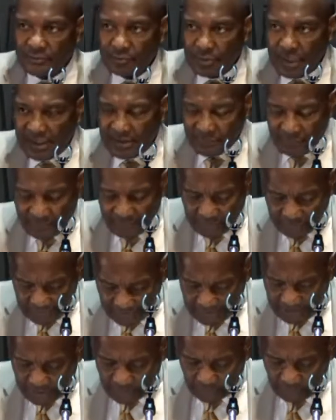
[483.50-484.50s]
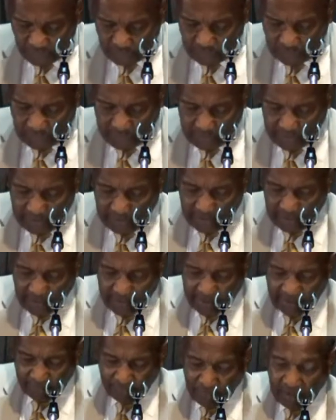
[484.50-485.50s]
being distasteful
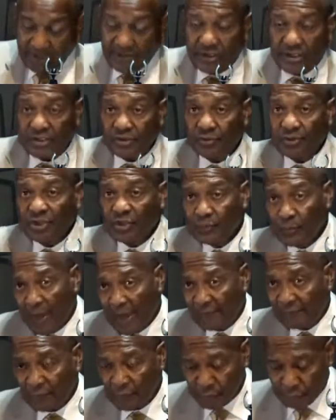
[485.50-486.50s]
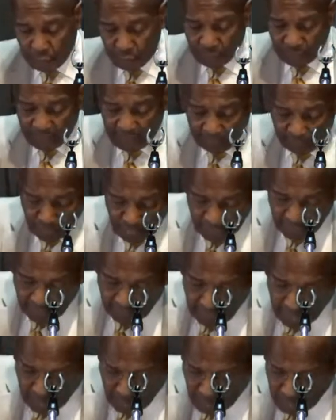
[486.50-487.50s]
and being disrespectful toward their brother
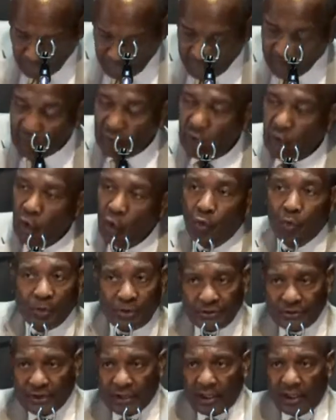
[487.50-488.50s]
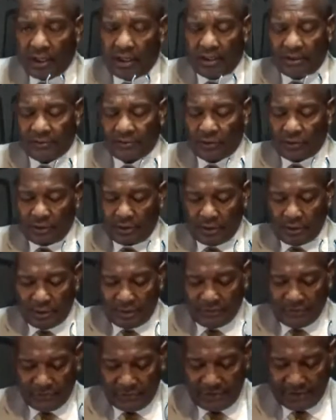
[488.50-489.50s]
Moses, who was God's
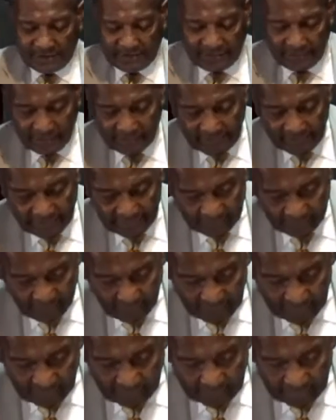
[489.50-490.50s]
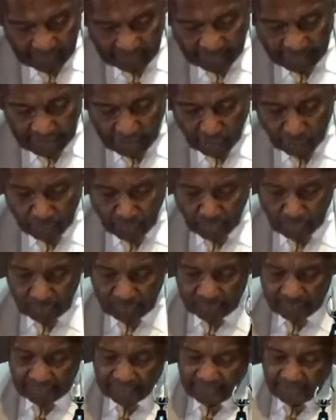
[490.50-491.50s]
selected leader.
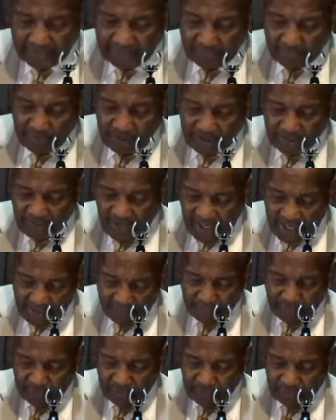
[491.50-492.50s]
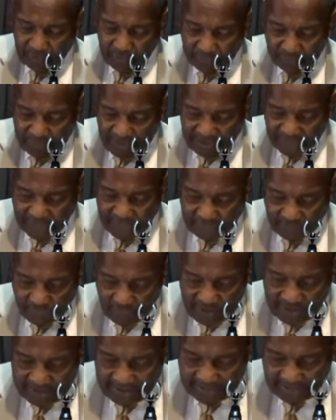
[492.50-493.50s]
Inalienable means absolute, basic
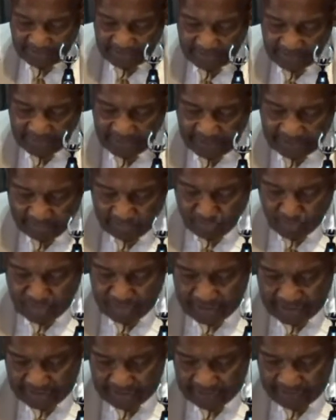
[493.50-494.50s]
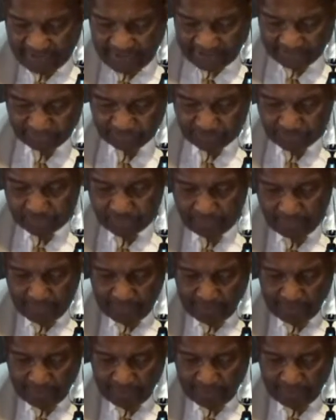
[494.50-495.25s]
right, inbred, natural.